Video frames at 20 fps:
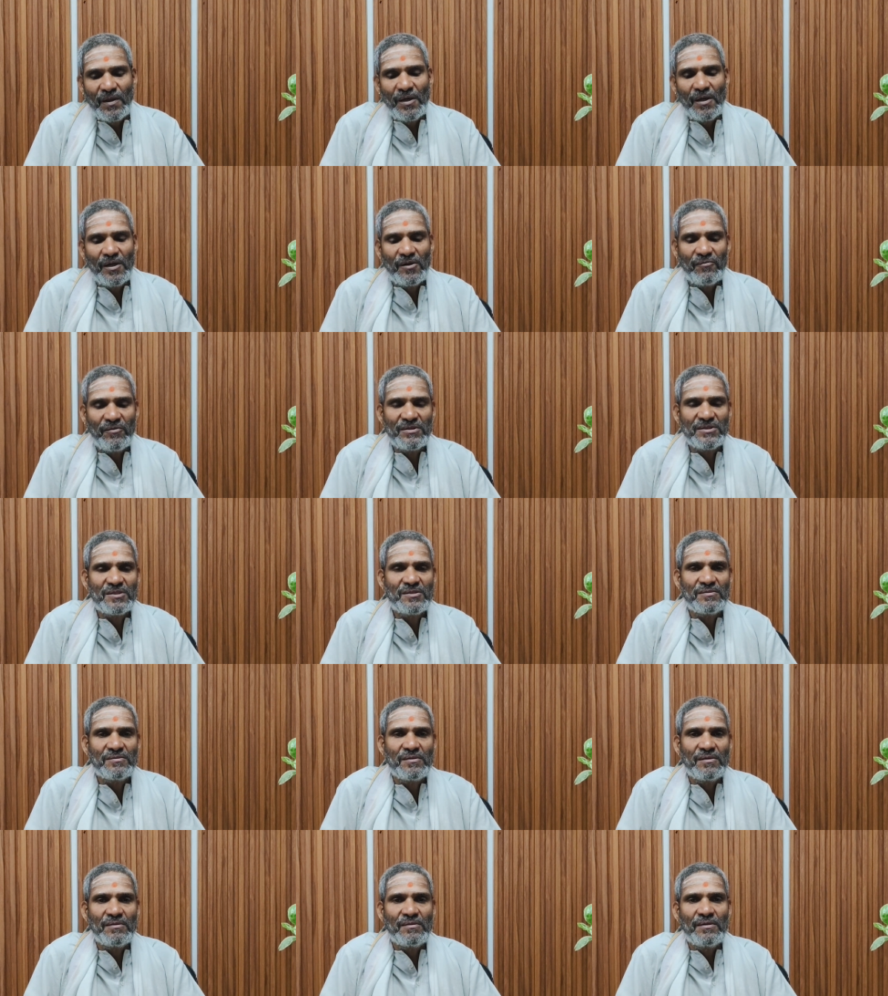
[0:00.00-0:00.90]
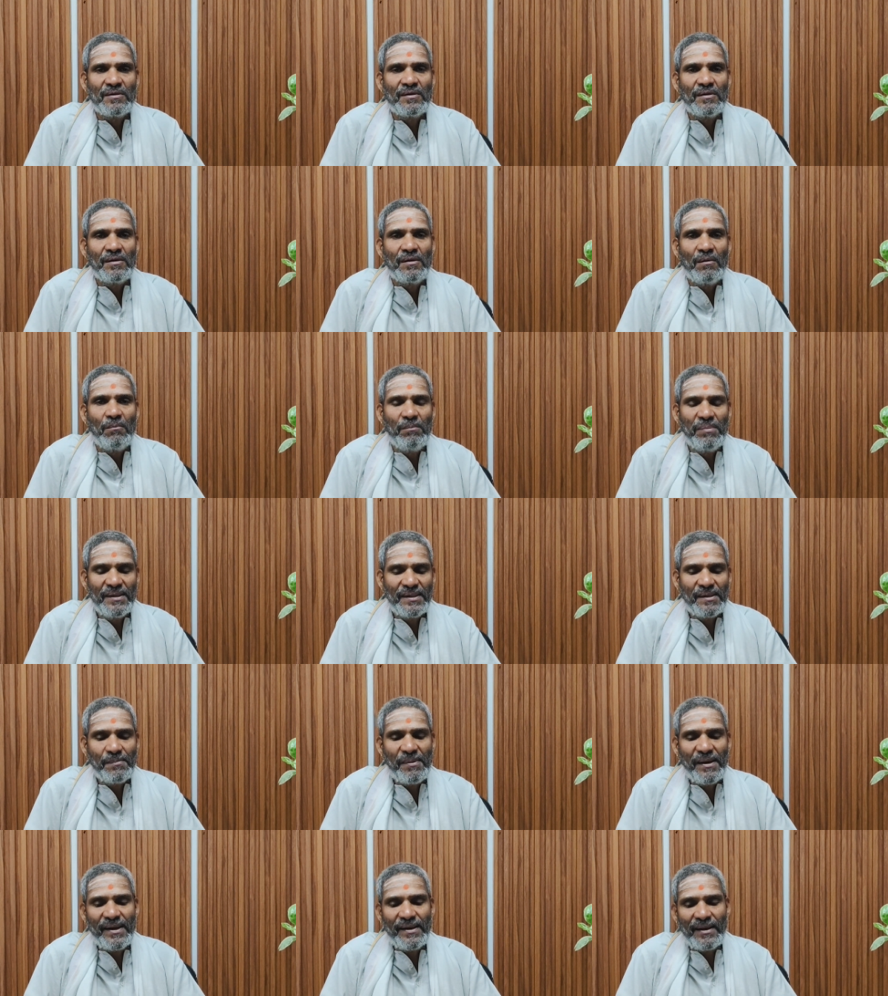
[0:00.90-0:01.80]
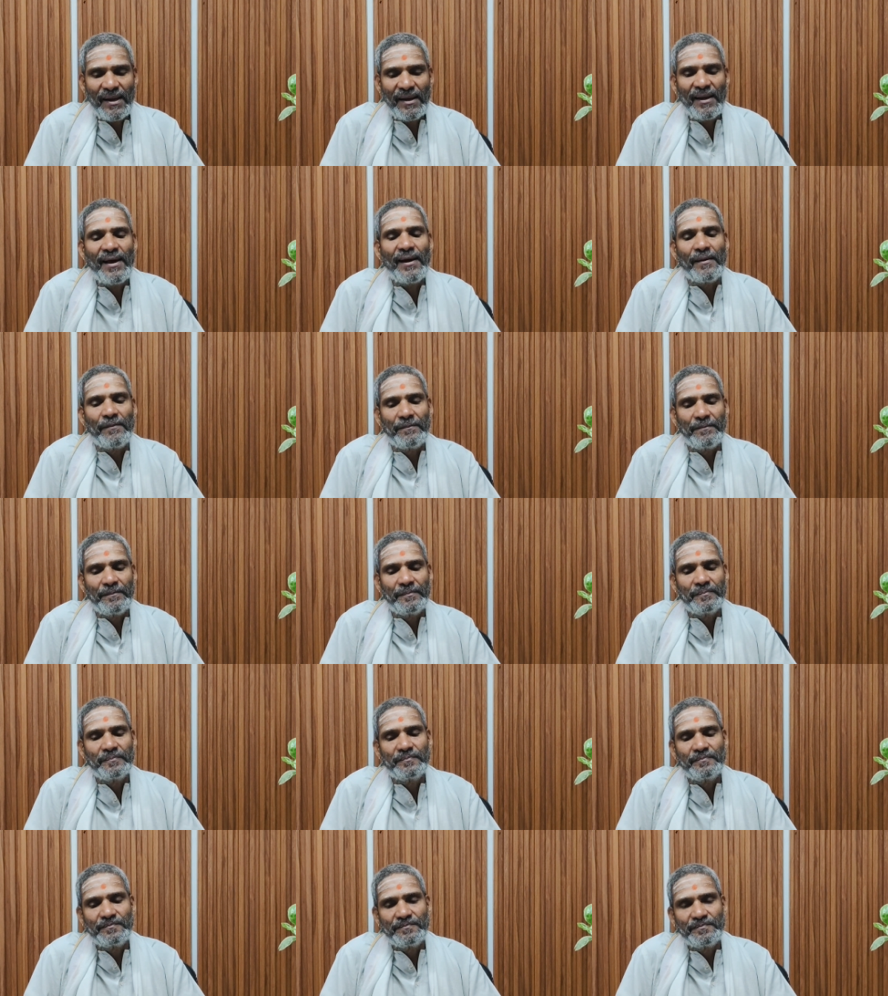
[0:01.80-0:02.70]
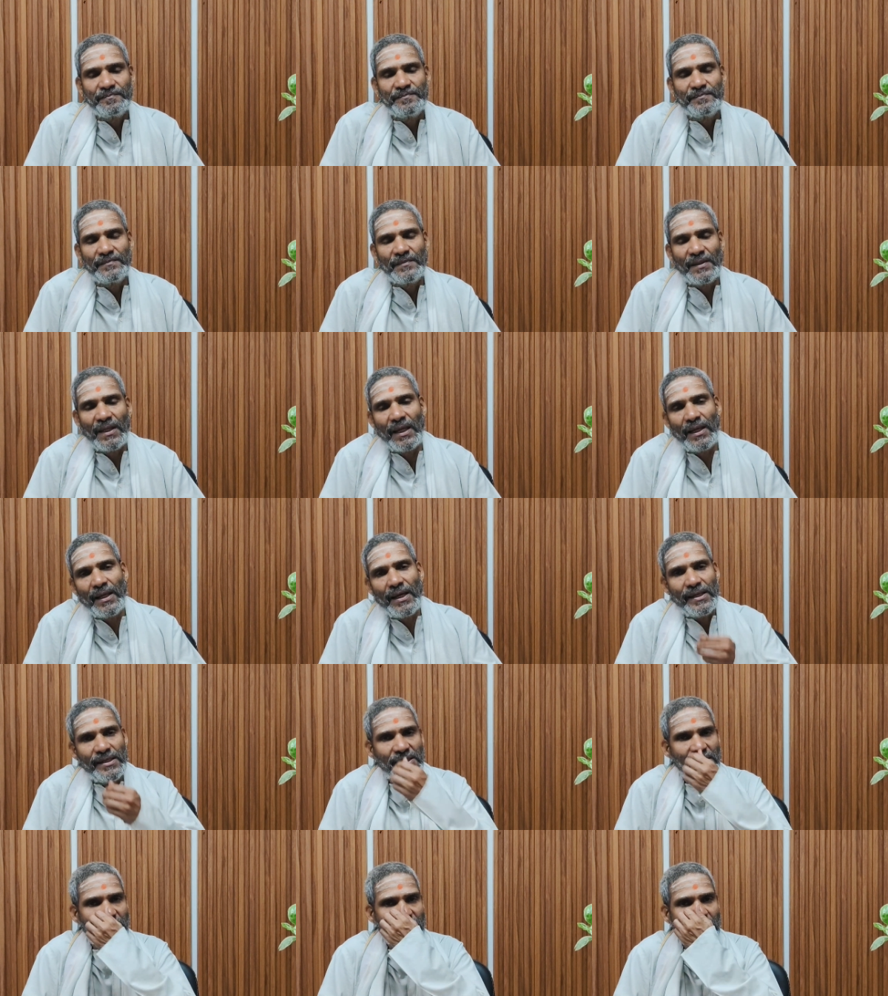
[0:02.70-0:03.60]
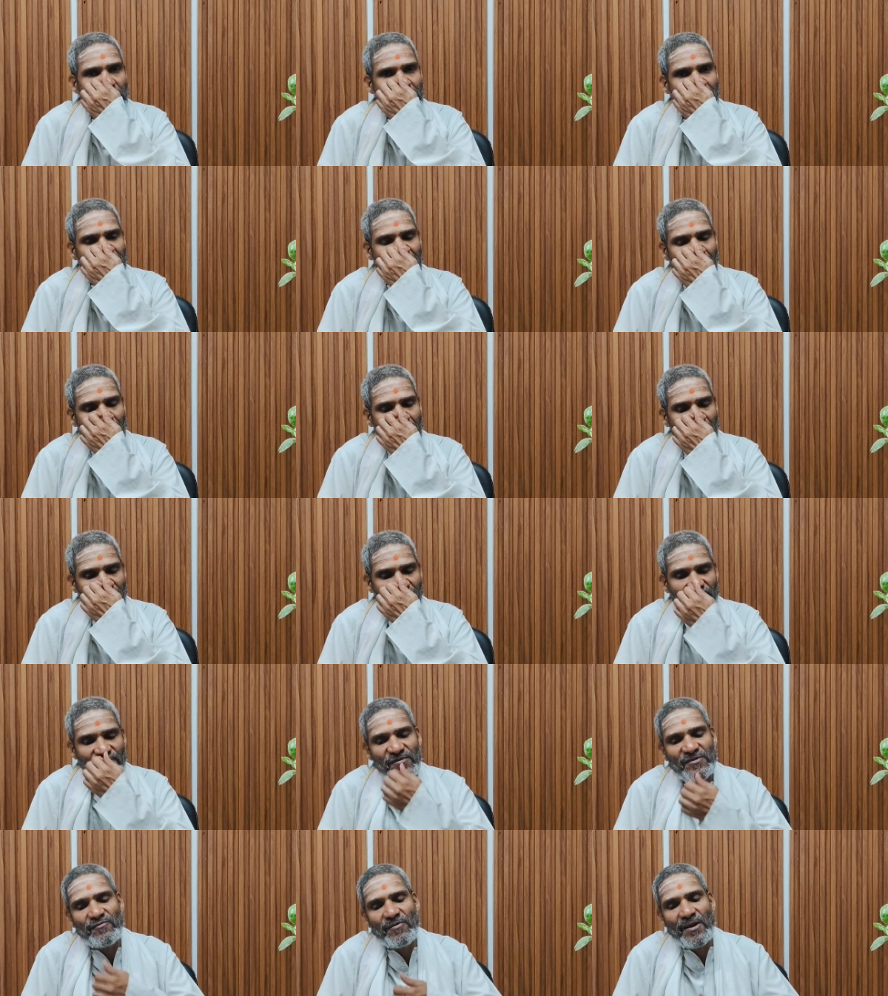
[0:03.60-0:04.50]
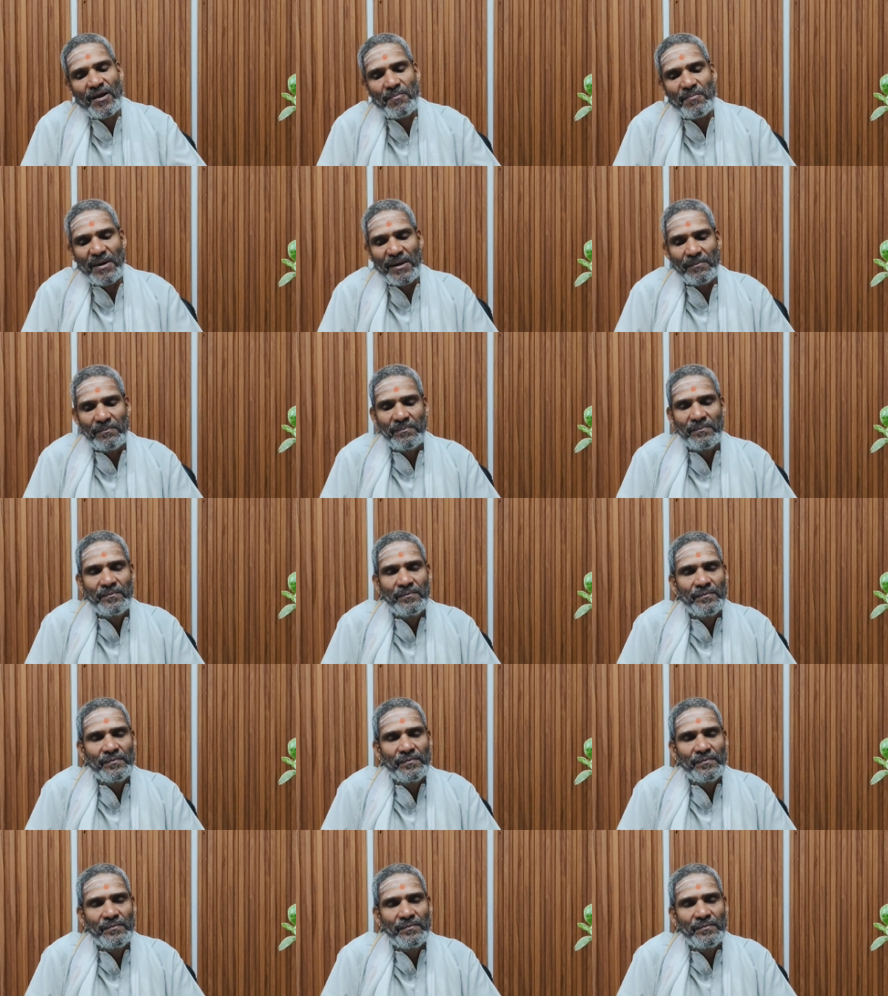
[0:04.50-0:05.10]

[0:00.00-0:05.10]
It was built by Nala. Nala is the son of Viswadharma.